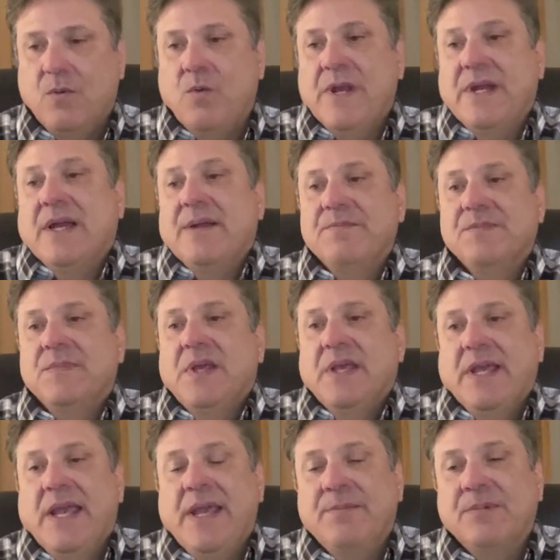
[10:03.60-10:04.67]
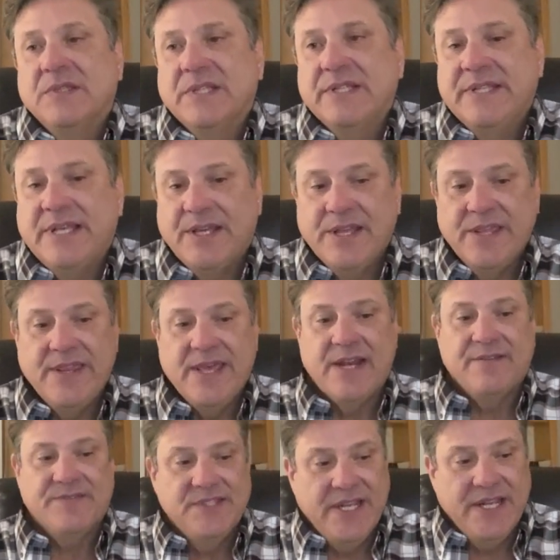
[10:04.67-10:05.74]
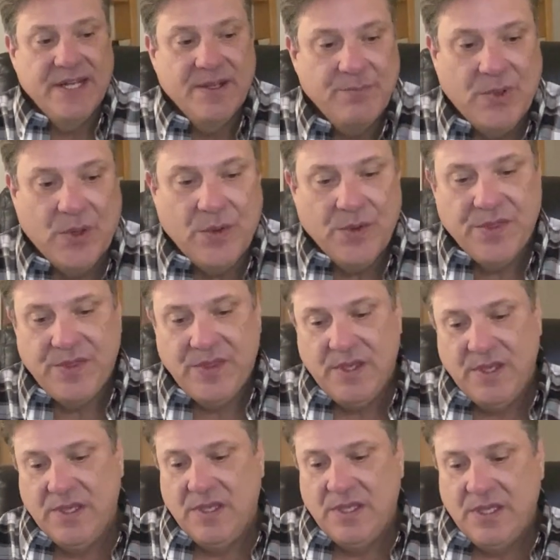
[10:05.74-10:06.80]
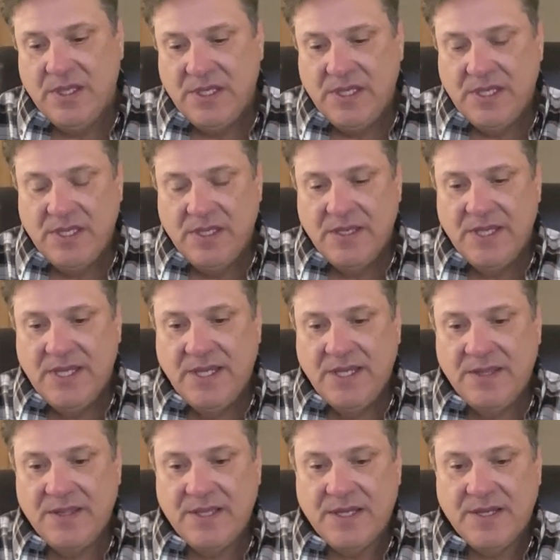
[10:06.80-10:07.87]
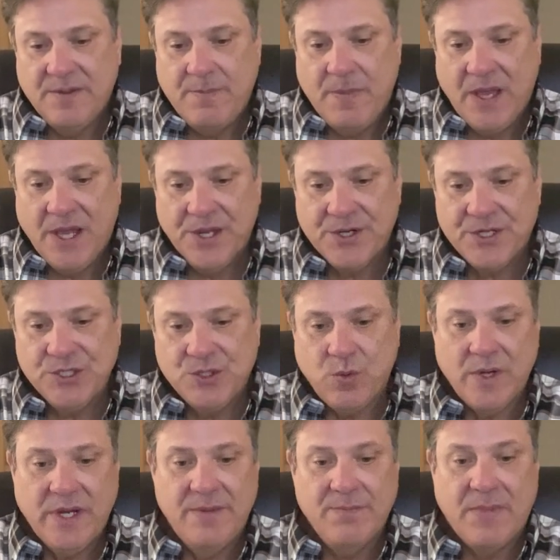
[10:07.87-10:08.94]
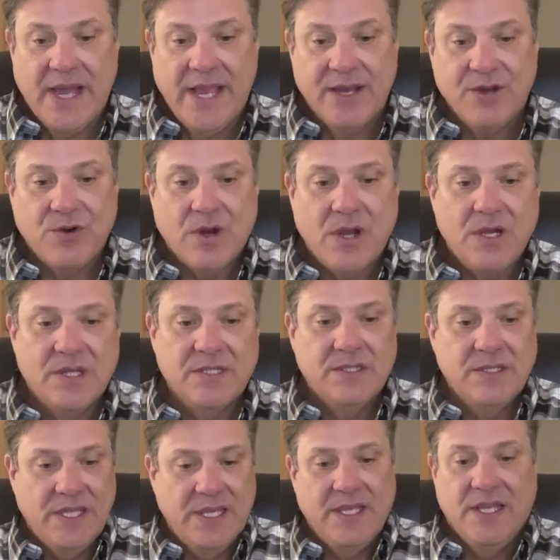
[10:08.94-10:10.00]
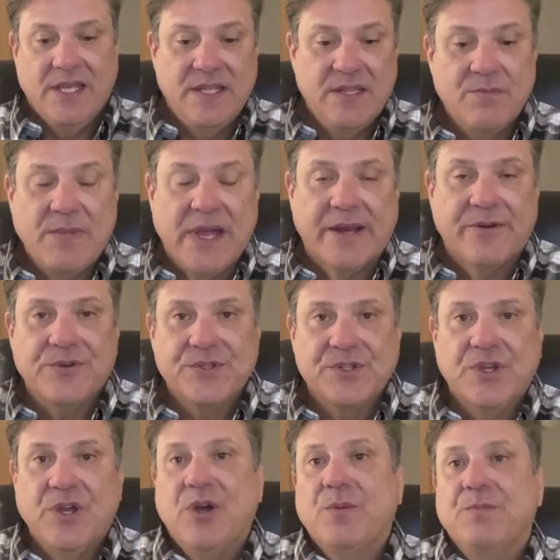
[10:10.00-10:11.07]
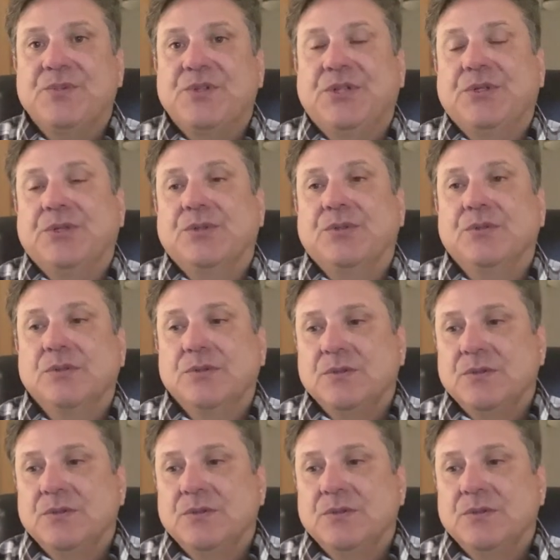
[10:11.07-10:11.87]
when I'm able to tell you that I've seen it both in the 120 micron in the microscope to